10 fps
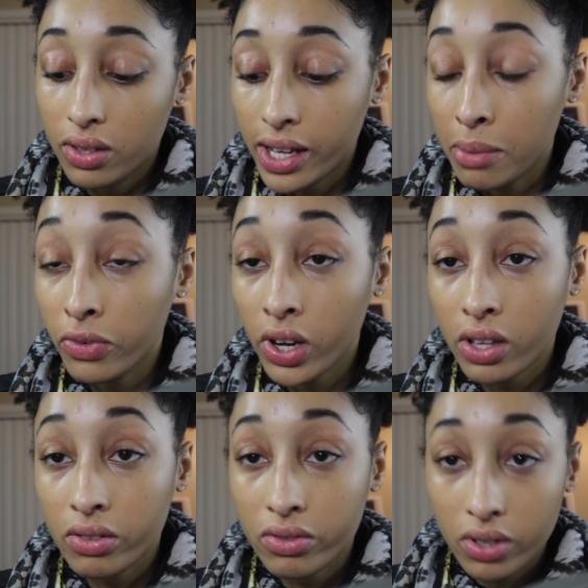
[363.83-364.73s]
that I'm
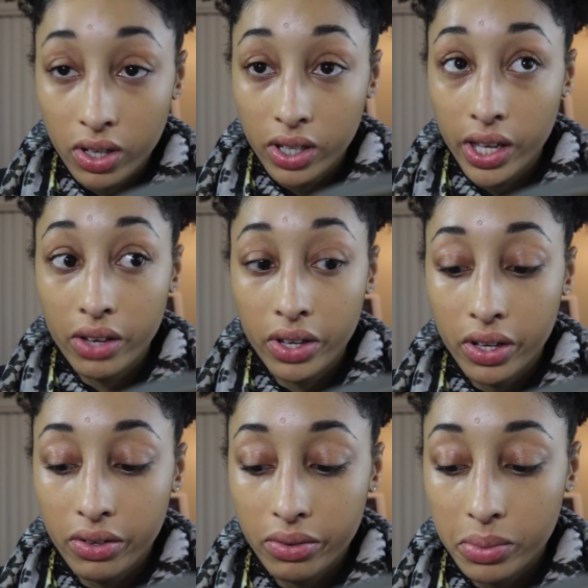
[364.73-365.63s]
already starting to count
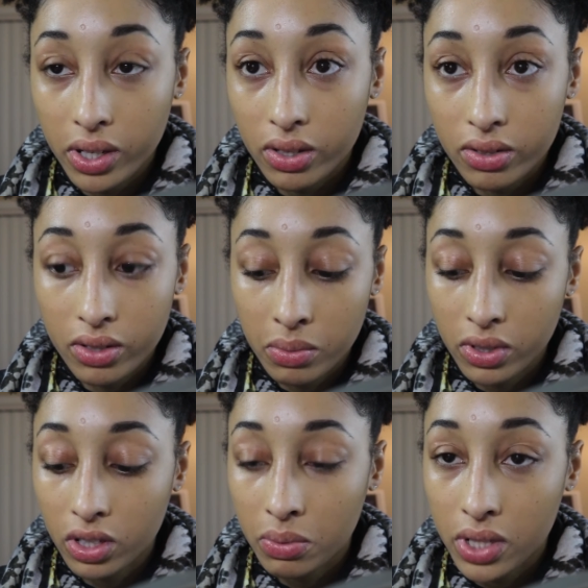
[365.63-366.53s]
out because I'm a
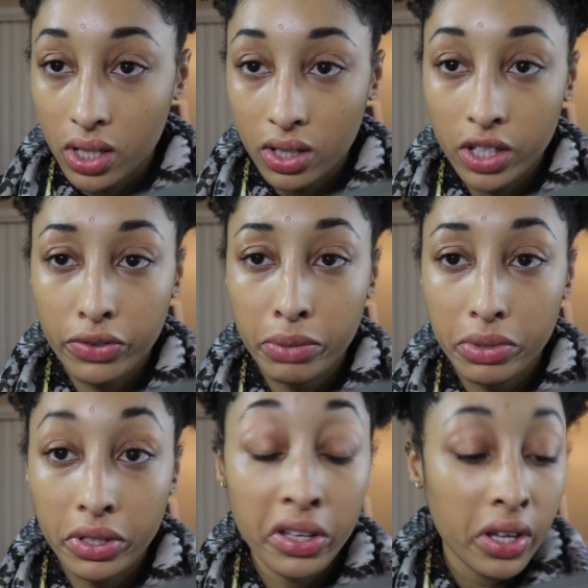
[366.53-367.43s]
little upset that I
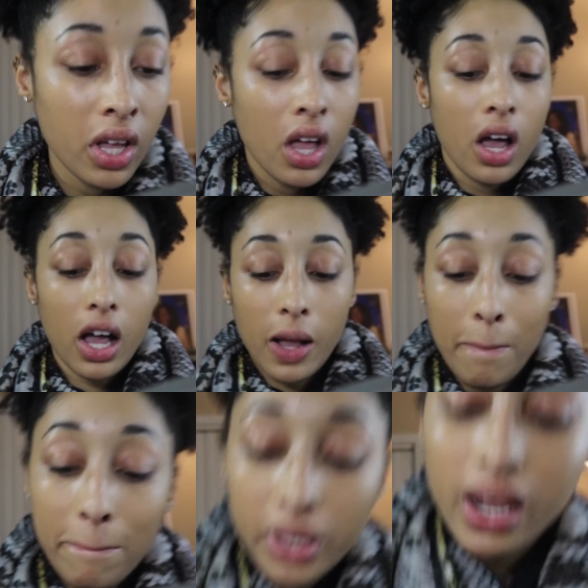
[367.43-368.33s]
ripped.
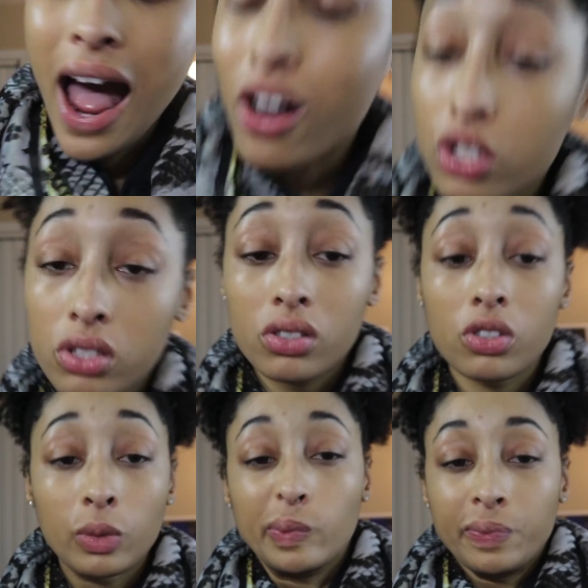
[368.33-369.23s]
But I
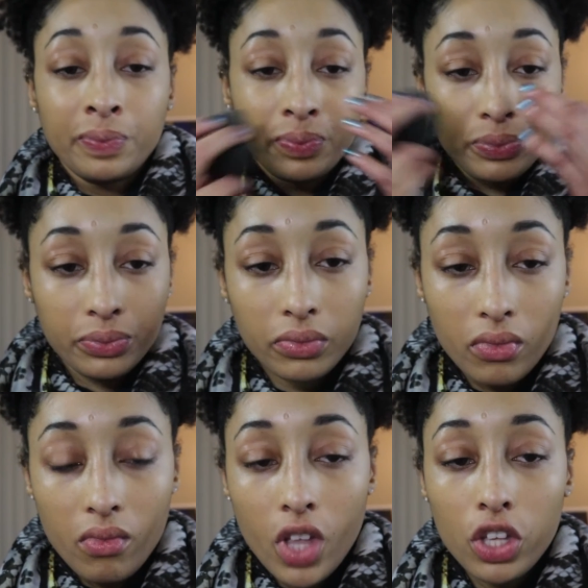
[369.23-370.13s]
also
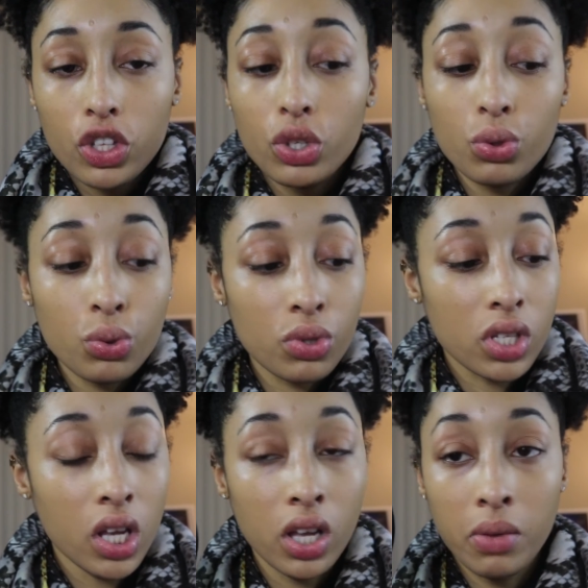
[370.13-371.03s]

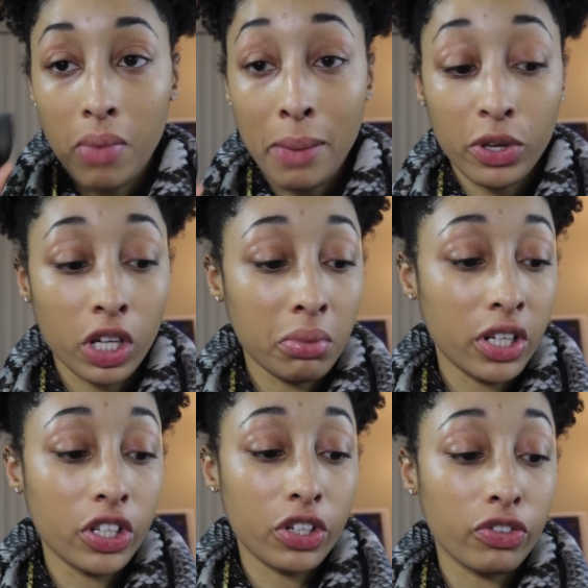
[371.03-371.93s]
use my Beauty
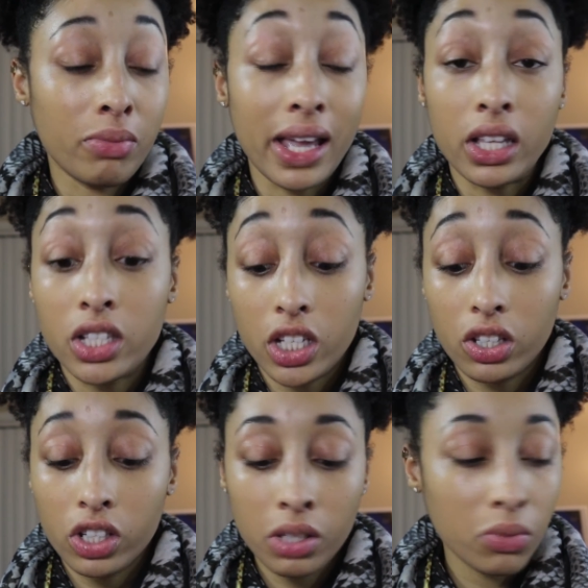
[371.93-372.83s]
Blender for my
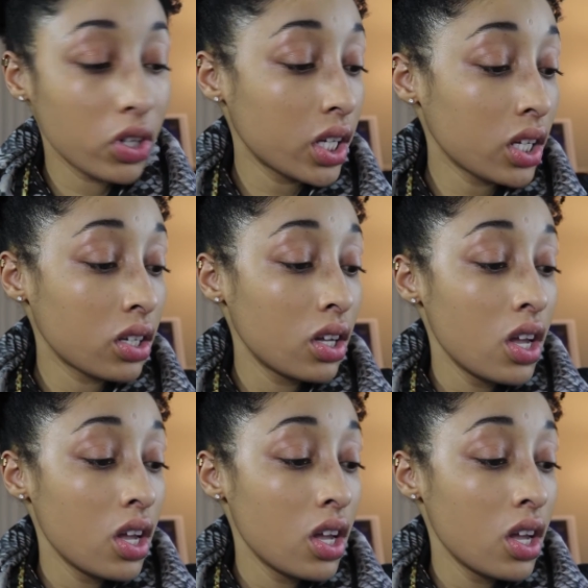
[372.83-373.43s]
concealer in the morning.